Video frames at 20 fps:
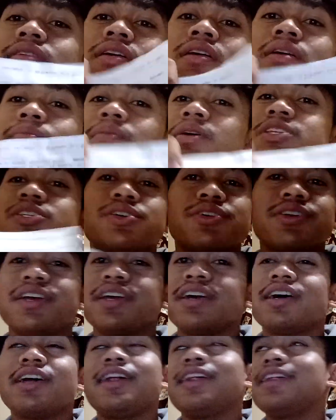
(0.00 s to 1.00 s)

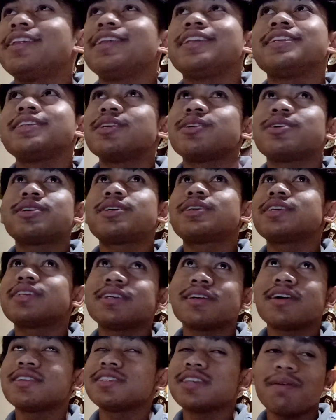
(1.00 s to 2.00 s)
material or
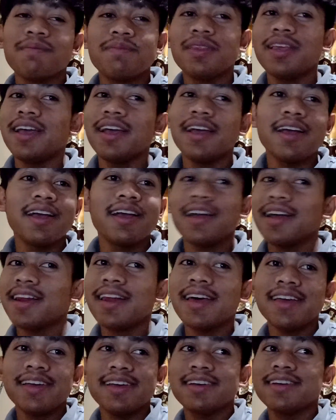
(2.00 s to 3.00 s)
something
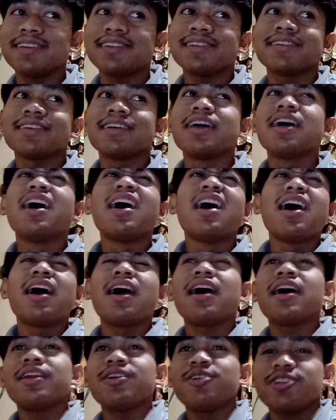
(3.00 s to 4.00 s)
like
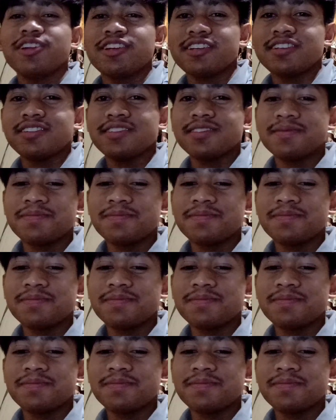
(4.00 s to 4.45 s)
I don't.